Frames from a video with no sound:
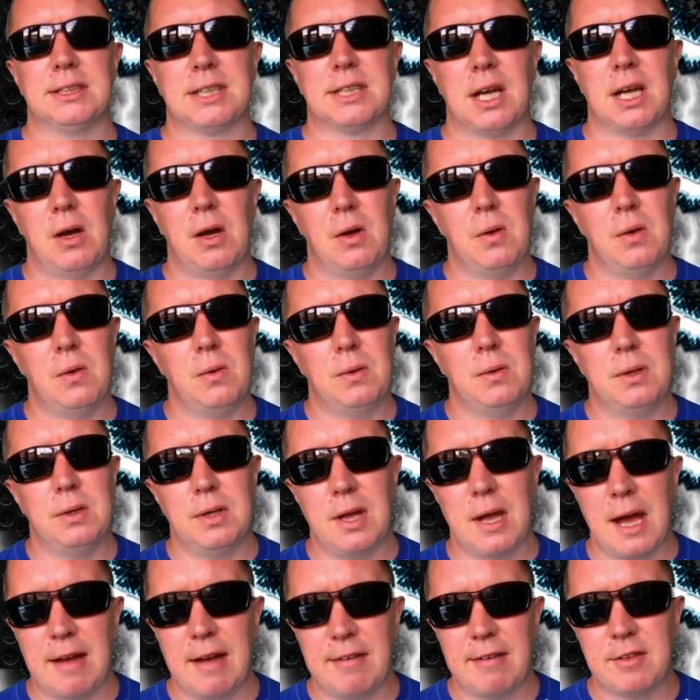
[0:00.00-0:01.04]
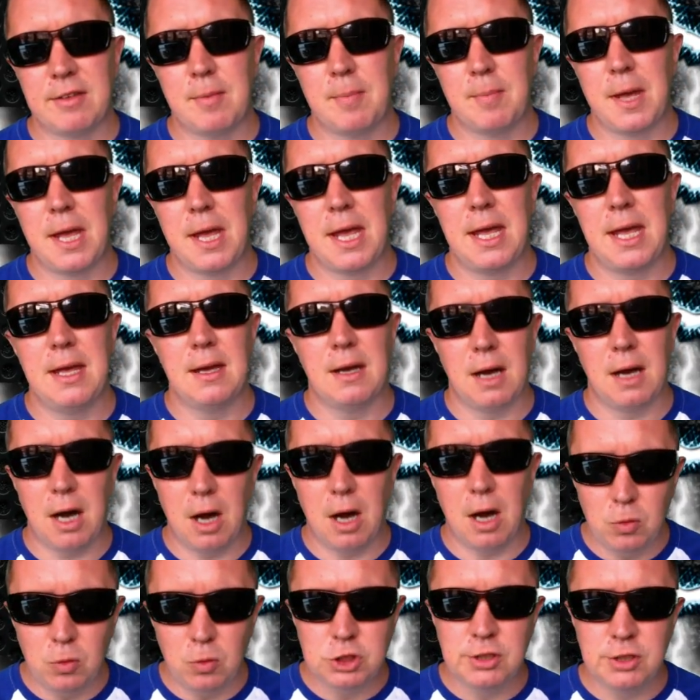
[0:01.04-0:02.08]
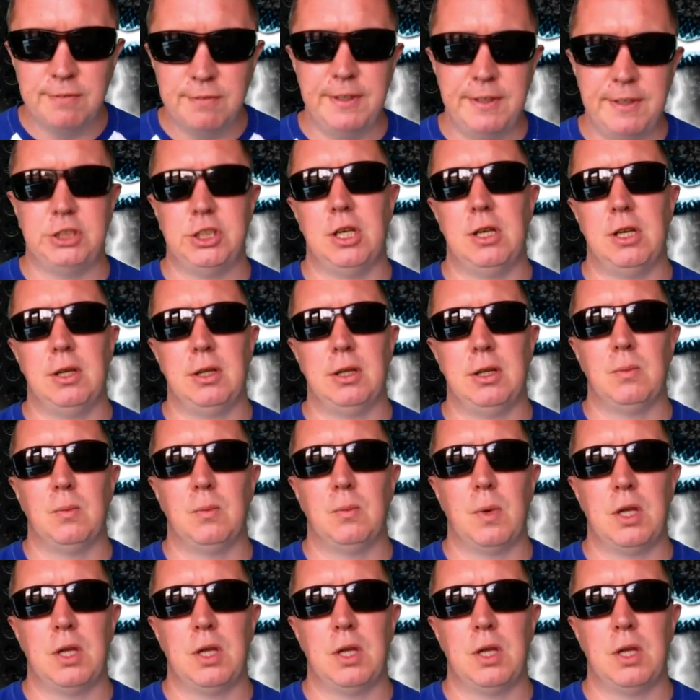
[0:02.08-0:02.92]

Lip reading: So you have to be ultra vigilant